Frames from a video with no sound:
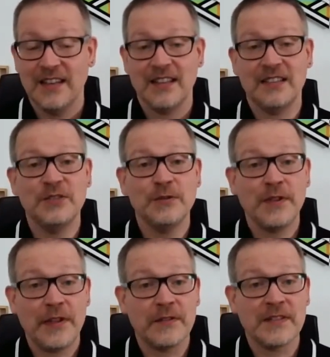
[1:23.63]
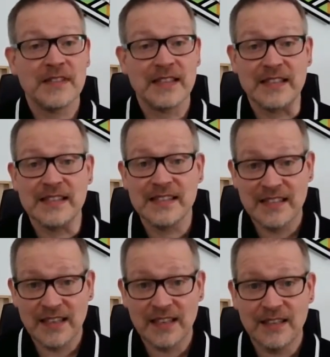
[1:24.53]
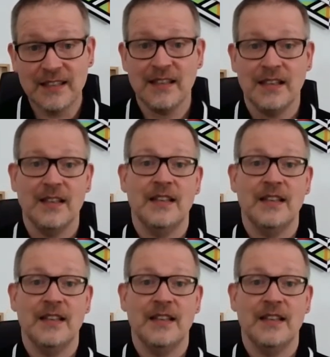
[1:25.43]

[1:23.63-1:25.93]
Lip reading: In 2016,